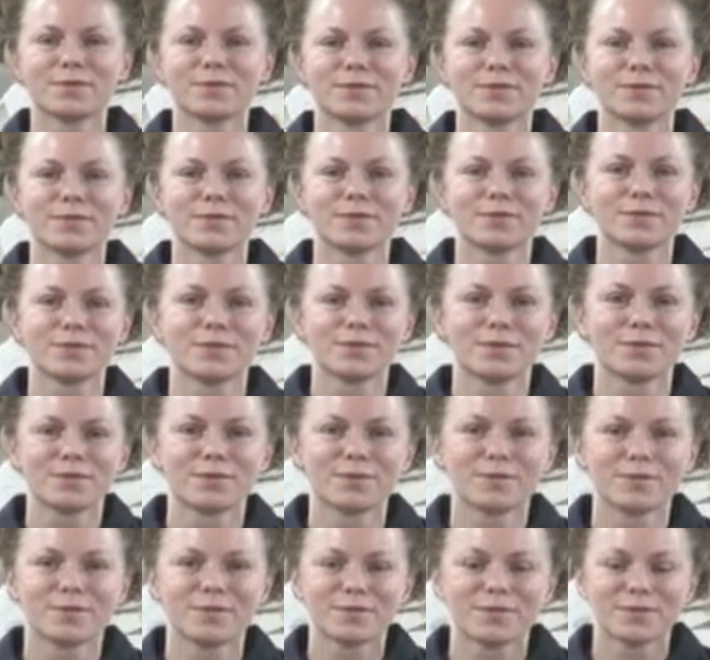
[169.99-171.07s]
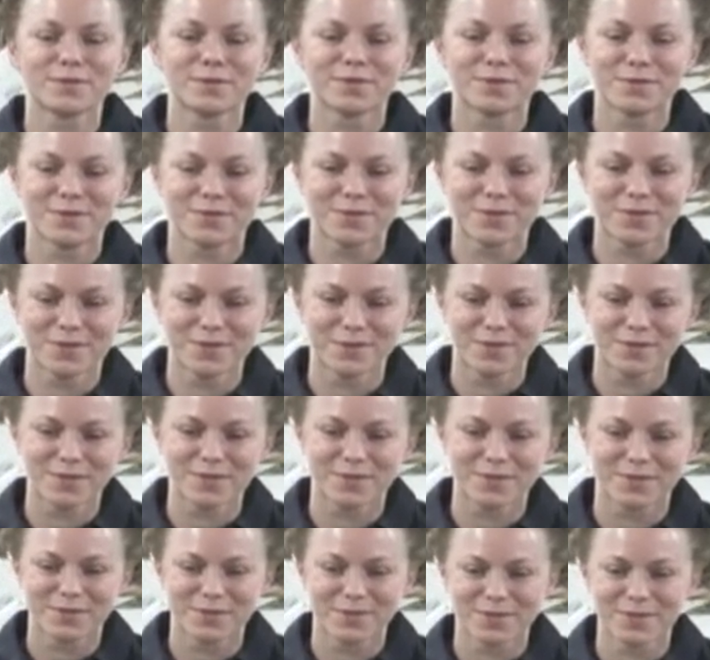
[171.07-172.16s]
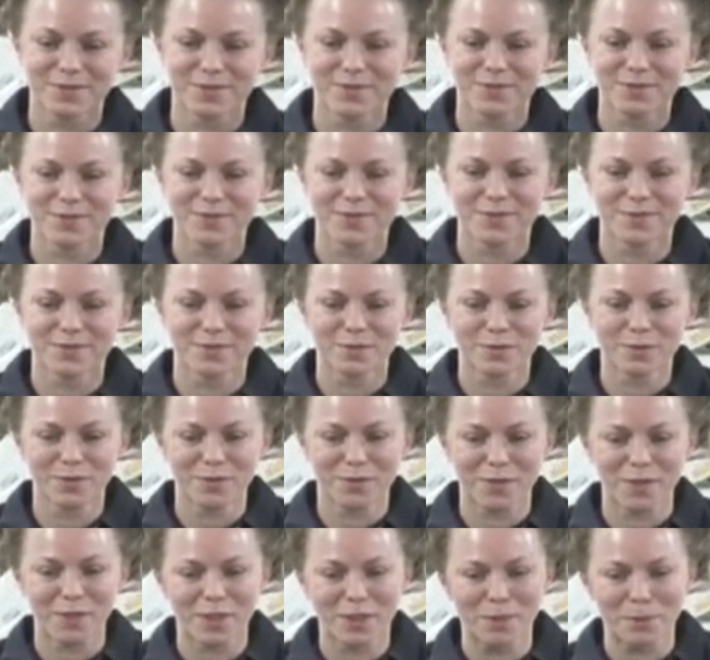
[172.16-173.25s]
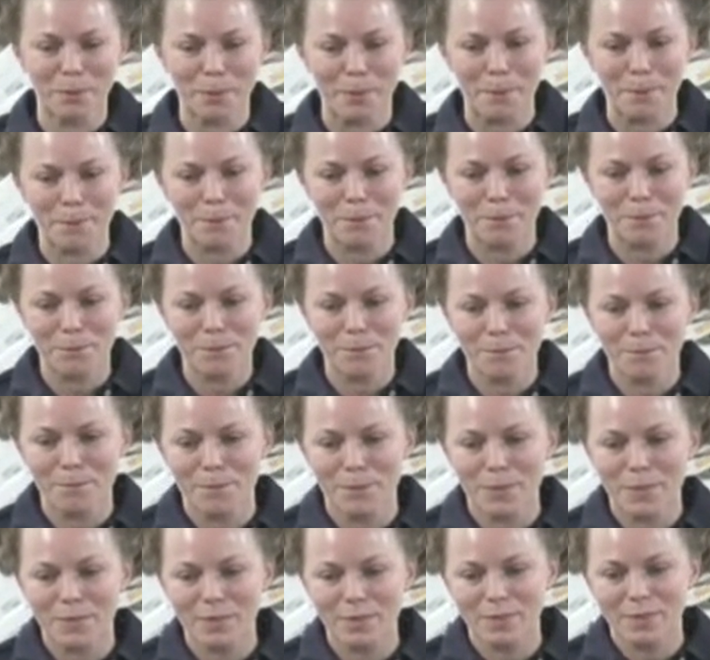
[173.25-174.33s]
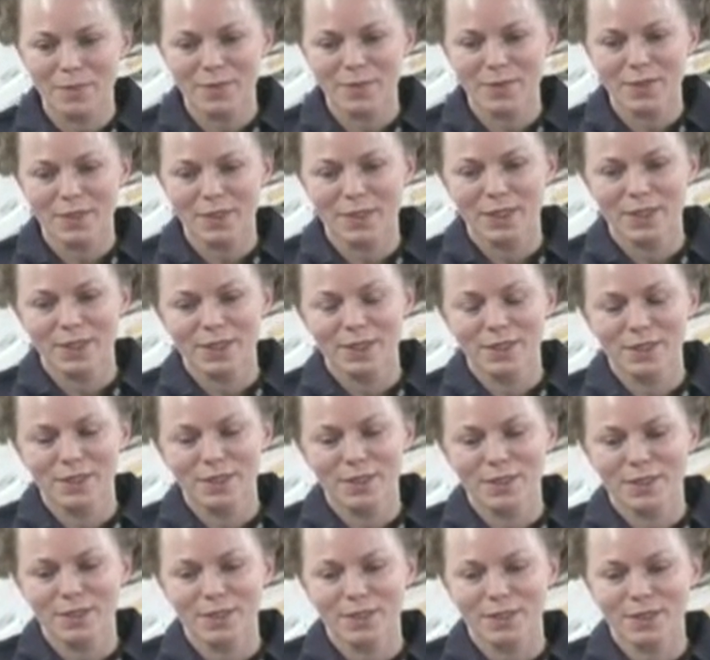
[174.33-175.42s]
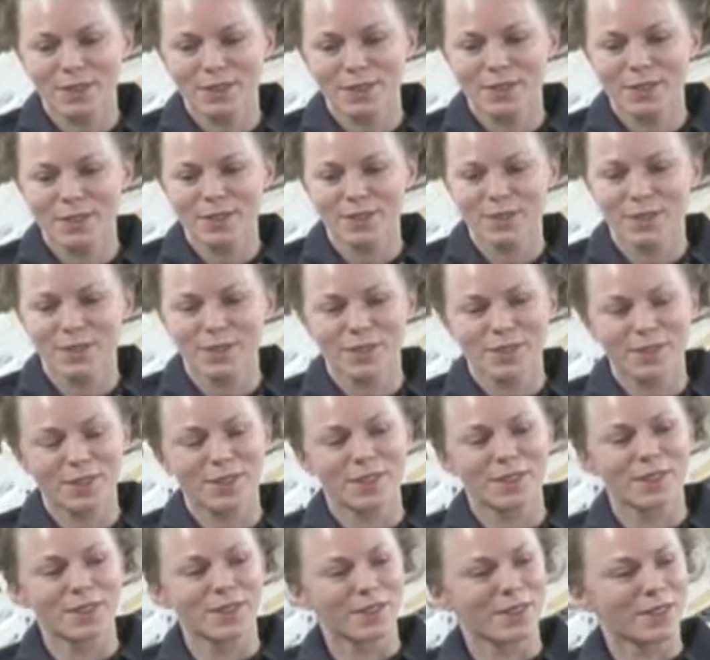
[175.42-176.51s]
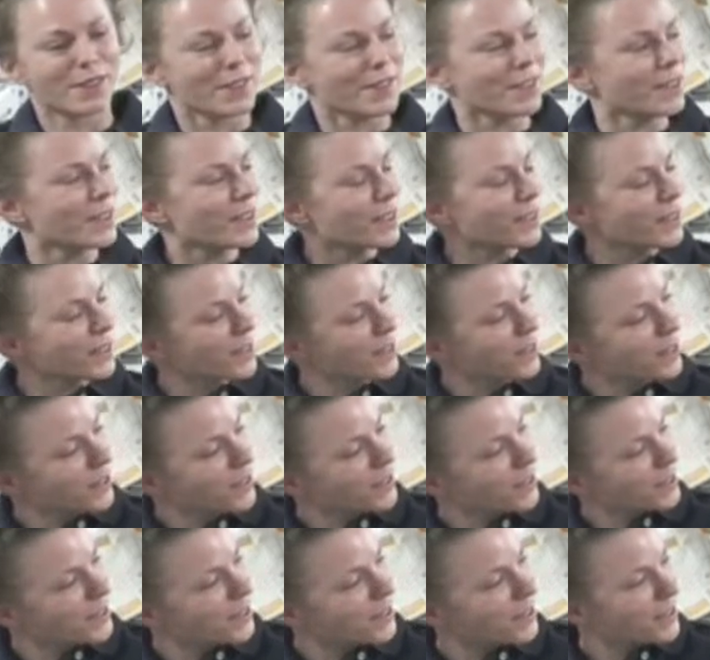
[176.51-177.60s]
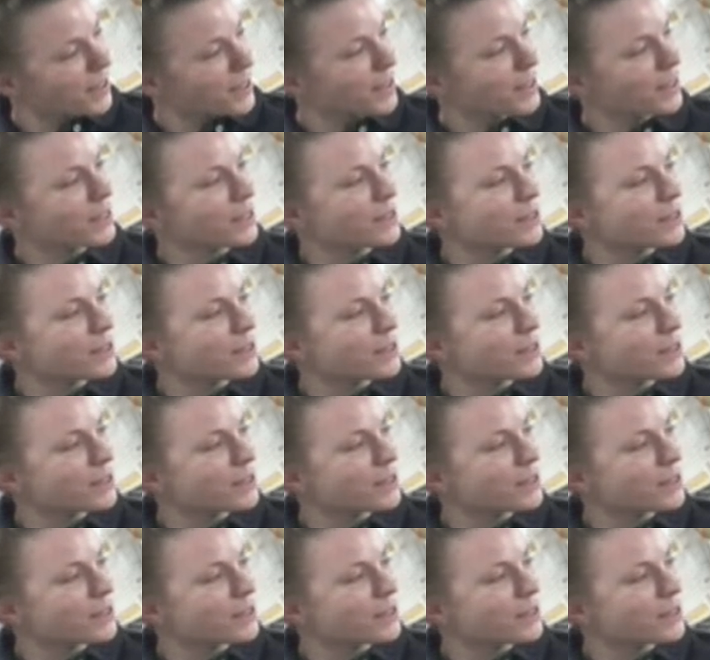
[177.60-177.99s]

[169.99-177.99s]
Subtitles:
[no speech]